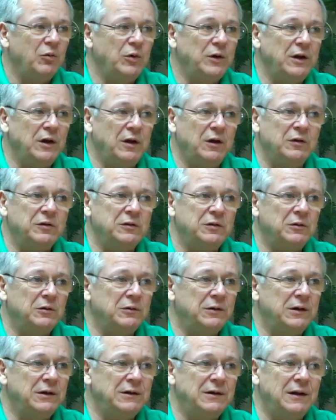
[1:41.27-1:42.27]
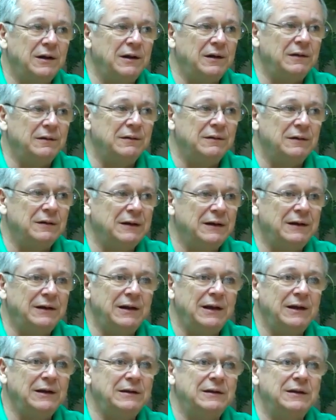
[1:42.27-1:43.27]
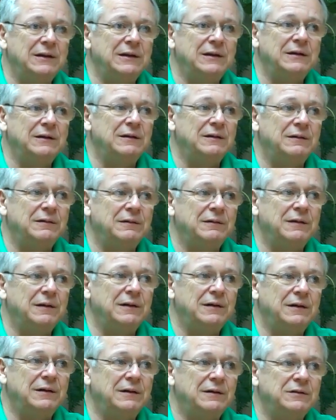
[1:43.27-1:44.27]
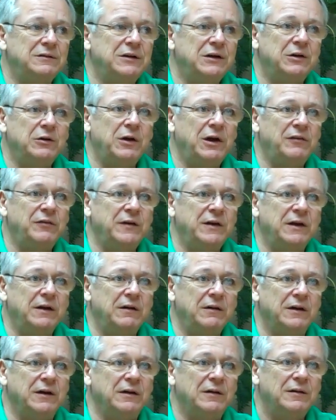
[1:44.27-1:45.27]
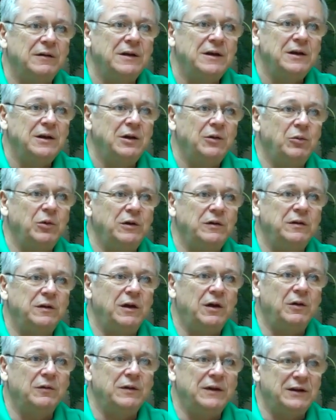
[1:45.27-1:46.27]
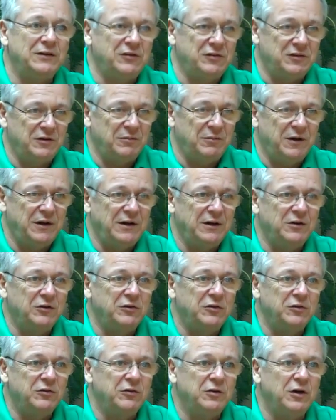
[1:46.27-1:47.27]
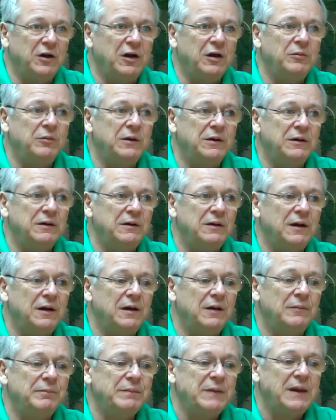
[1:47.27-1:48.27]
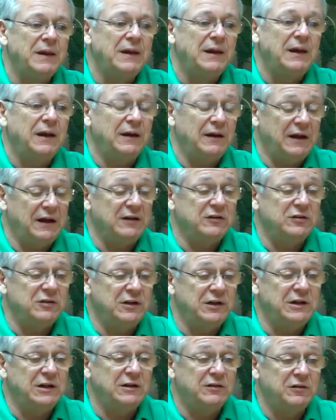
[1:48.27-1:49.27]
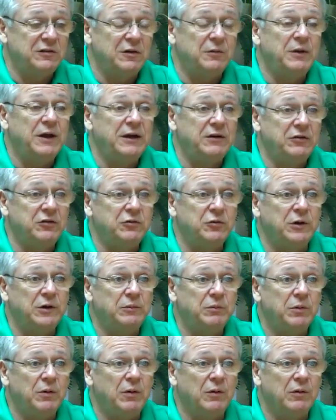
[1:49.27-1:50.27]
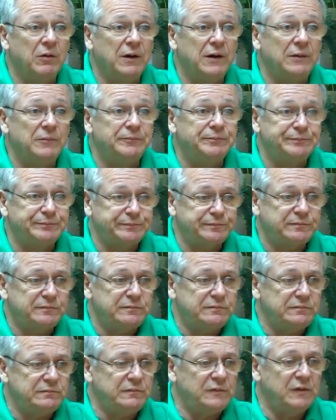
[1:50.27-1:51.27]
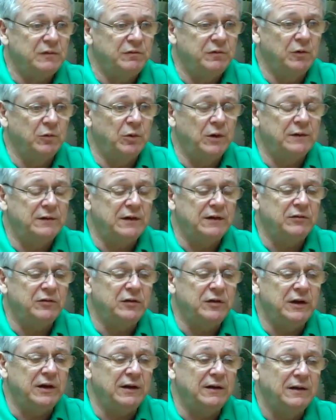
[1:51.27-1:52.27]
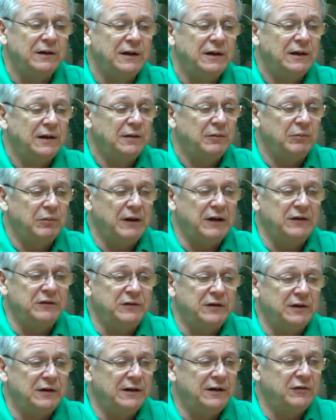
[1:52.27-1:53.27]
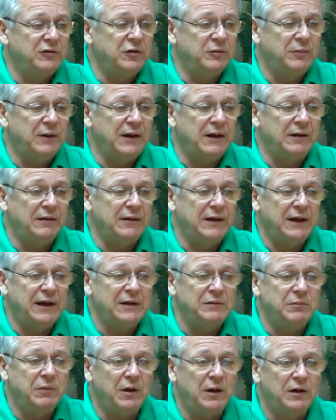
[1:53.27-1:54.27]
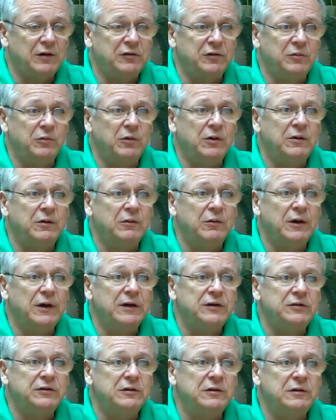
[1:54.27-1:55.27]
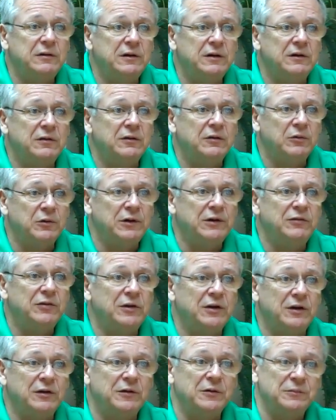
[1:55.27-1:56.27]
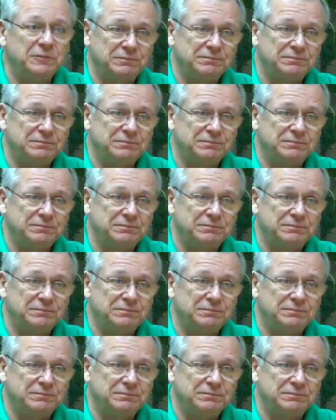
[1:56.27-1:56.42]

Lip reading: We also did not delineate the geographic area. We thought that's somebody else's job, and actually it's the Mainstreet program, from what they've said. Basically, it's about 8 blocks in one direction and 3 in another.